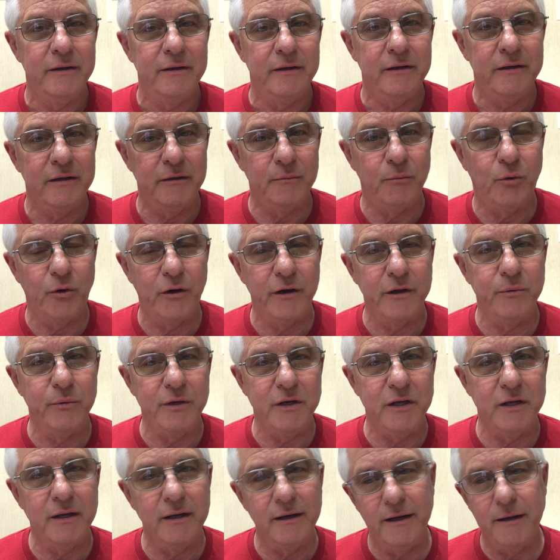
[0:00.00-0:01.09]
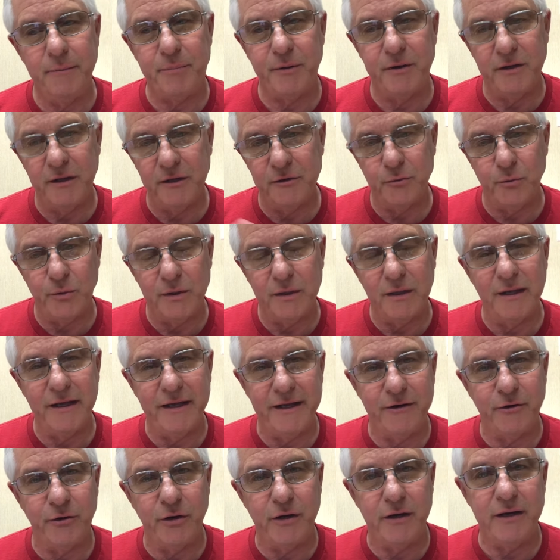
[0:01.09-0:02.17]
in the morning when you get up, another one
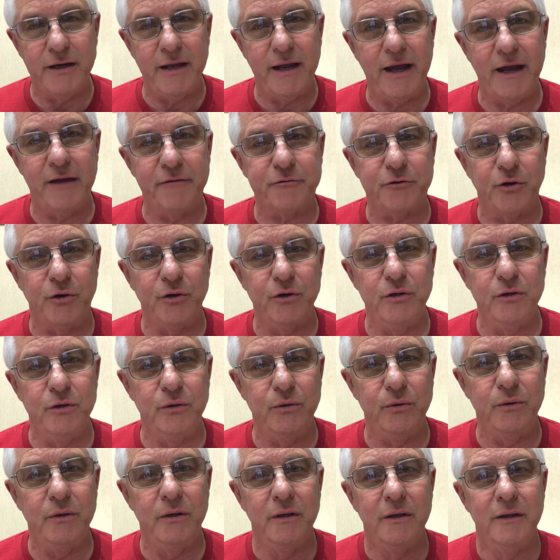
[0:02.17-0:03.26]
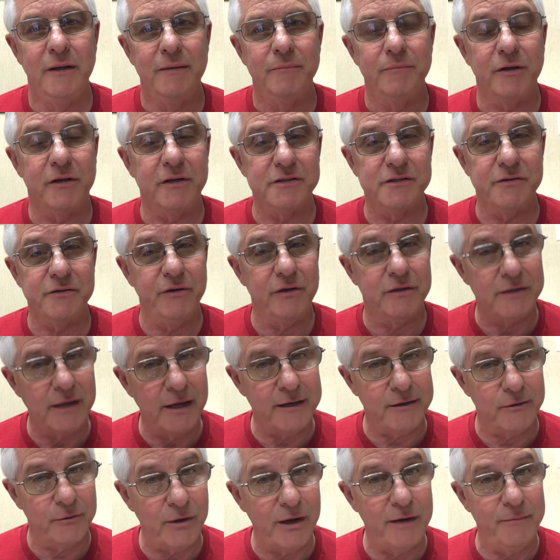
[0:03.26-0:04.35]
later in the afternoon, because if you
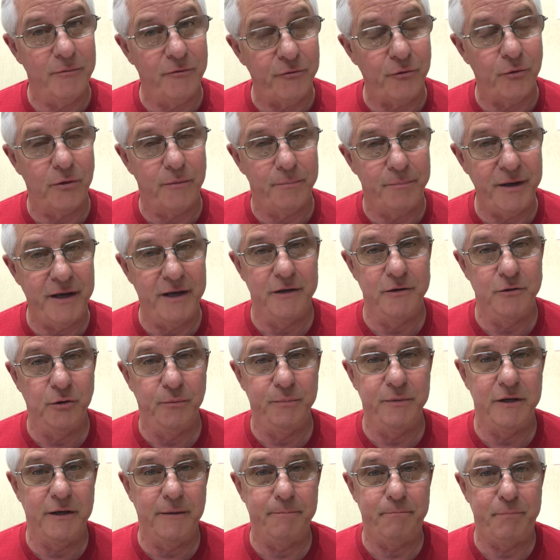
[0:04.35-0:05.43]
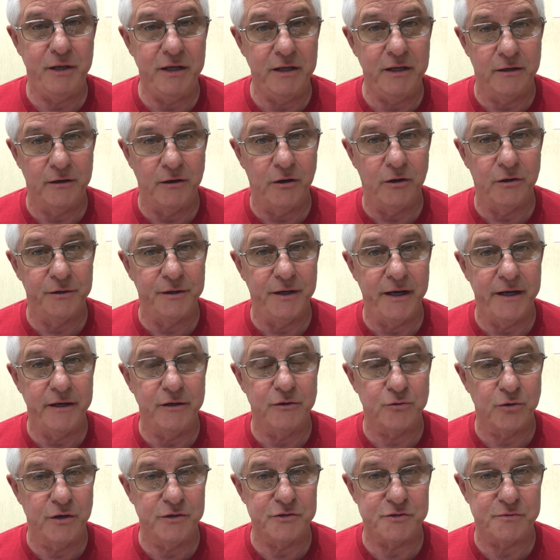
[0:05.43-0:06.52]
take it right before bed, you'll be up peeing all night,
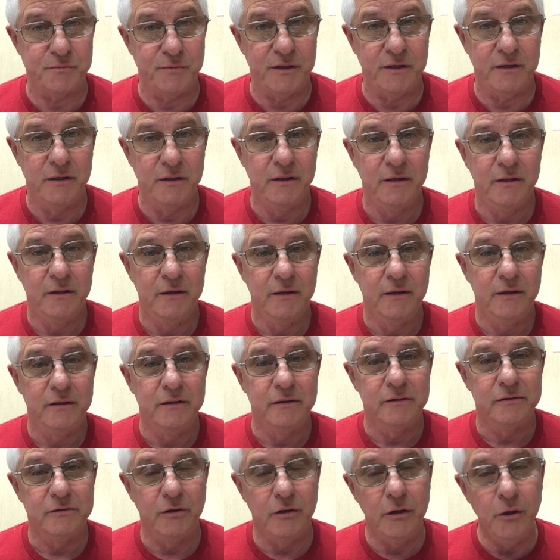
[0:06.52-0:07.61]
trust me. So you